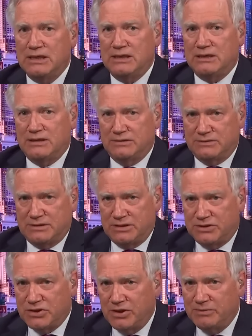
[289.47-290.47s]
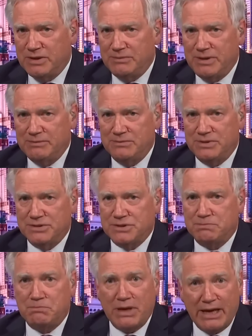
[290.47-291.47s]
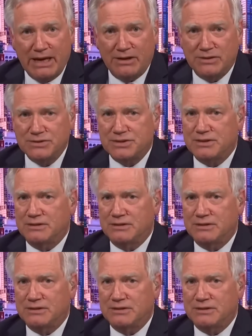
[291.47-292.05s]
They'll determine the members' powers.